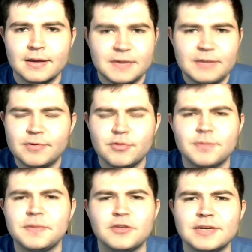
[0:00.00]
people
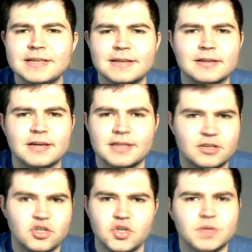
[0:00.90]
would be treated like
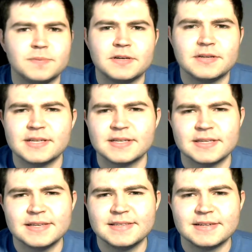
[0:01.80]
this just because their
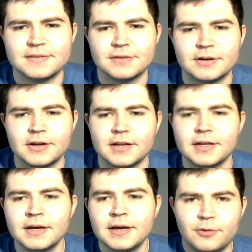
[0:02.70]
skin's a different colour,